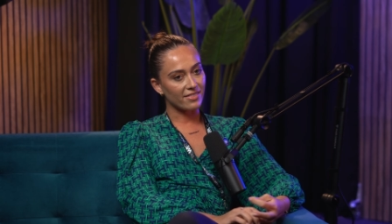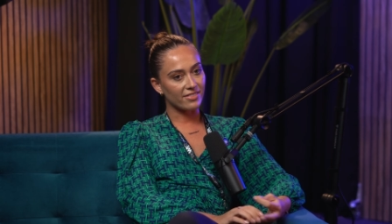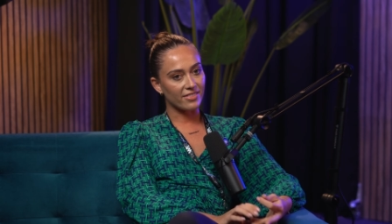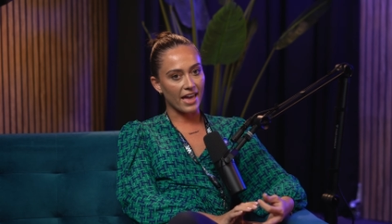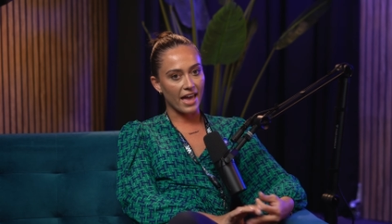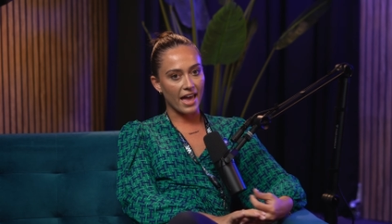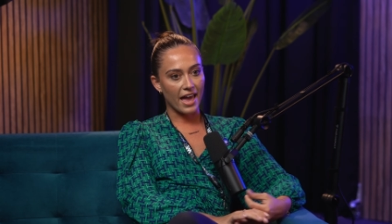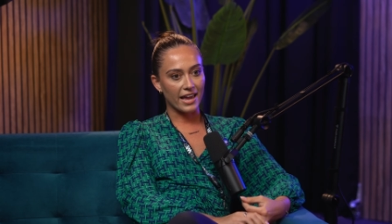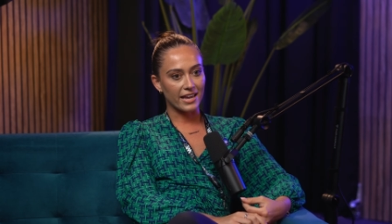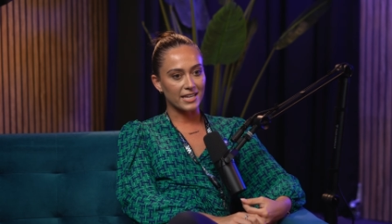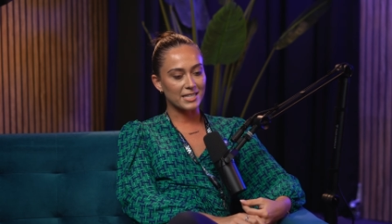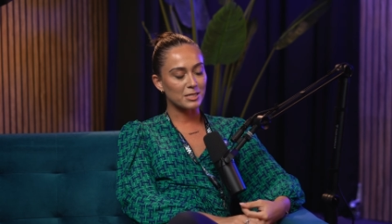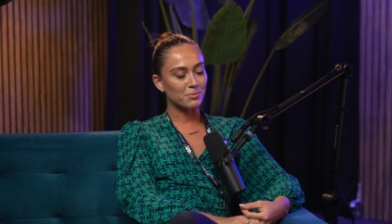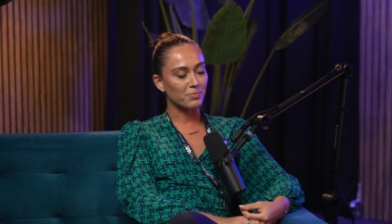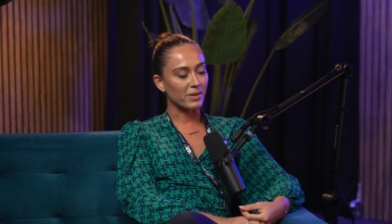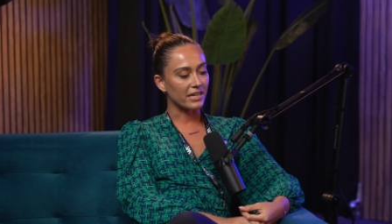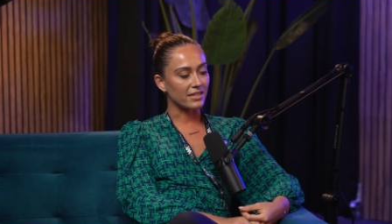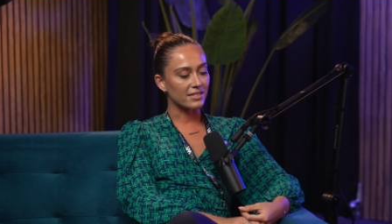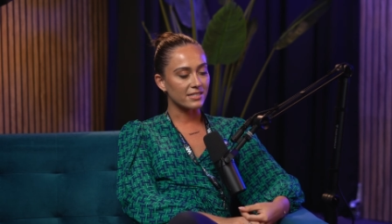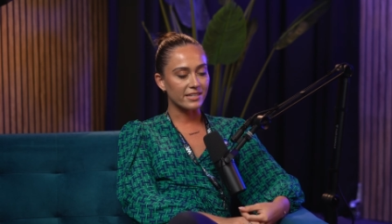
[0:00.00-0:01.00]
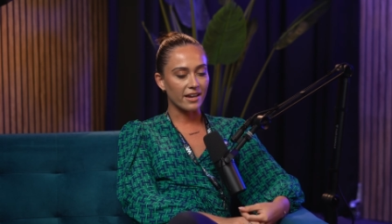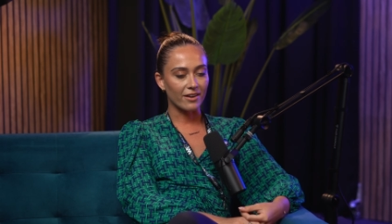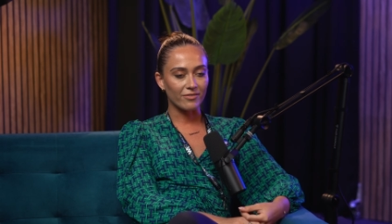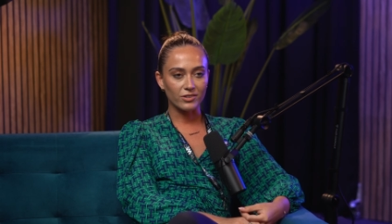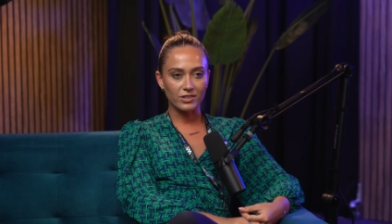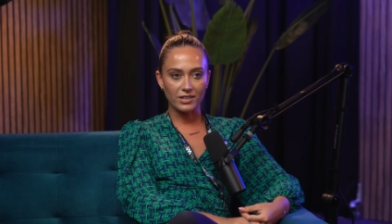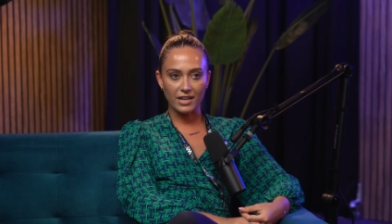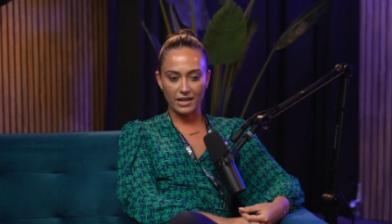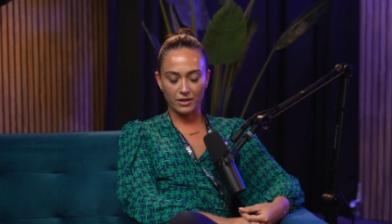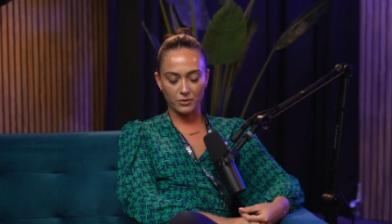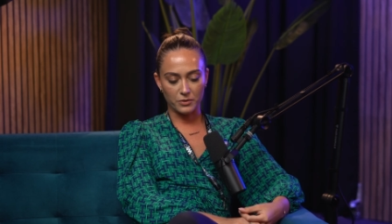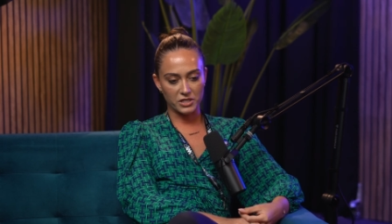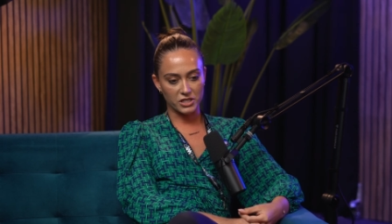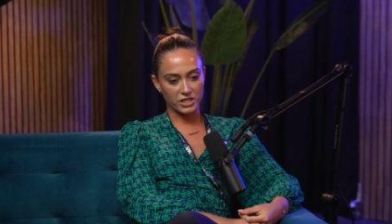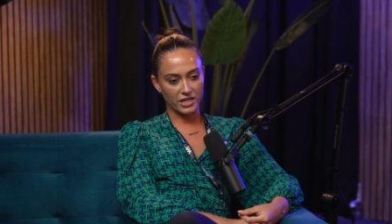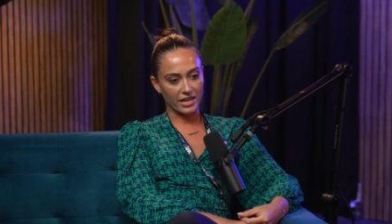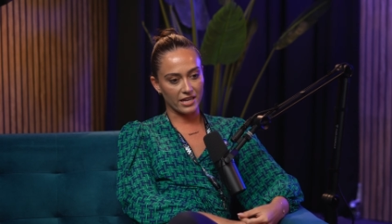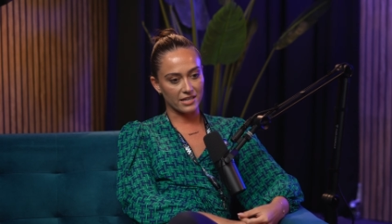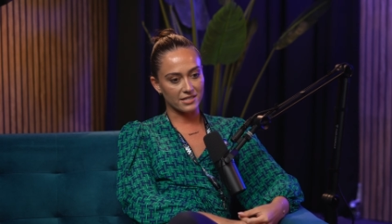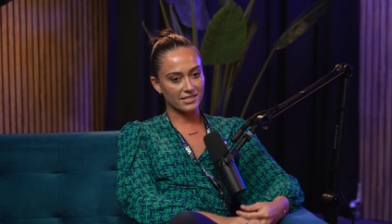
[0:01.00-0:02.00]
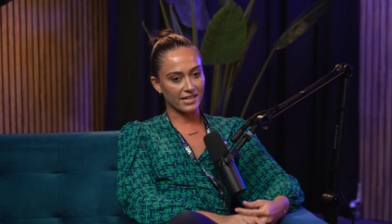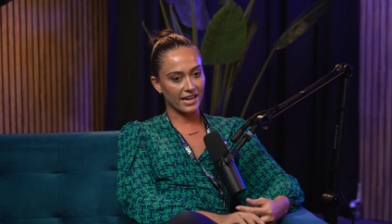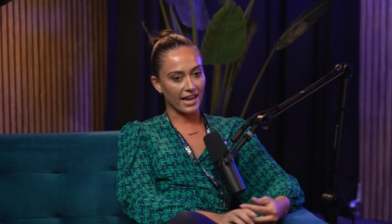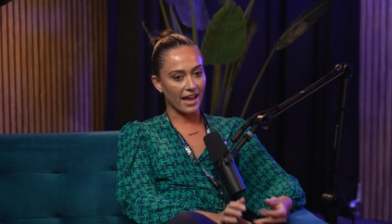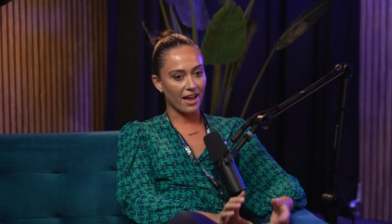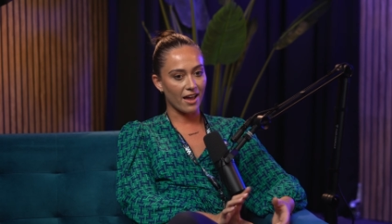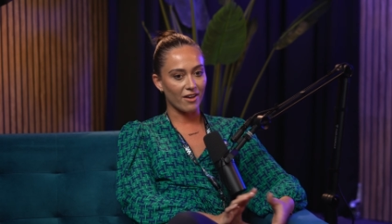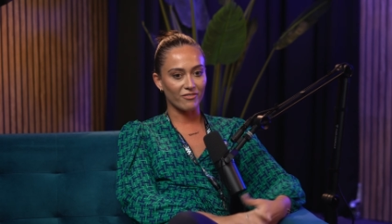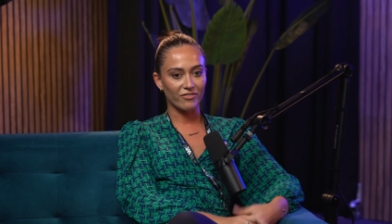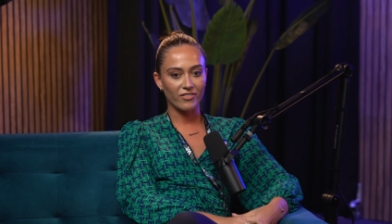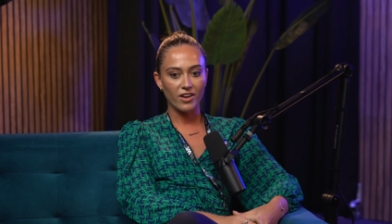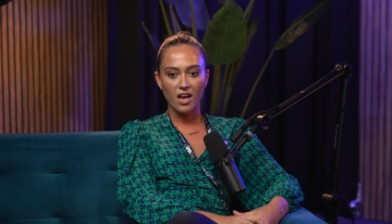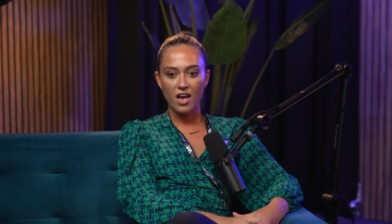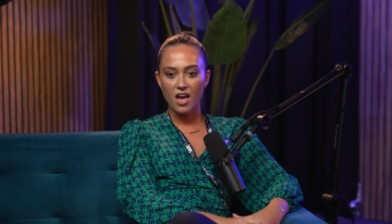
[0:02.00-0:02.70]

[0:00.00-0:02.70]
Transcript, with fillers: They speak several languages. They have